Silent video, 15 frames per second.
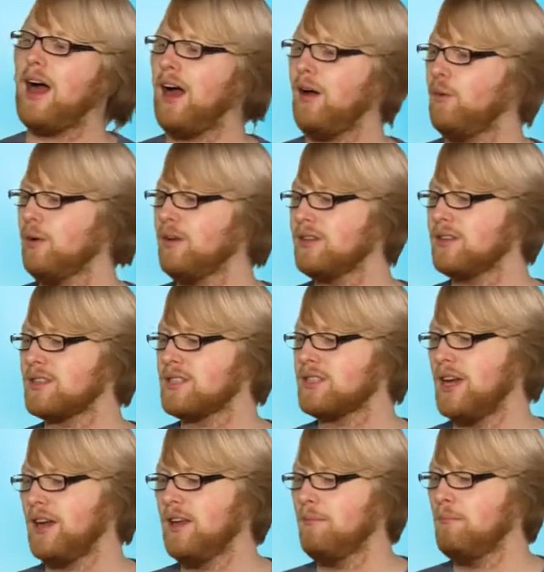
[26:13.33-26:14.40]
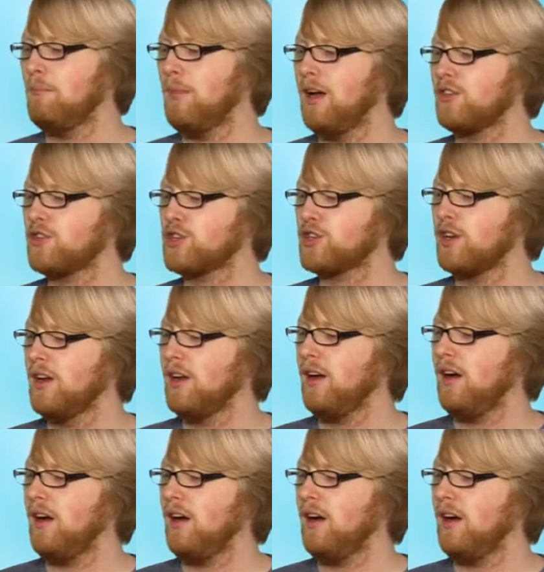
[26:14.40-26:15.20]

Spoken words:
I wouldn't set it much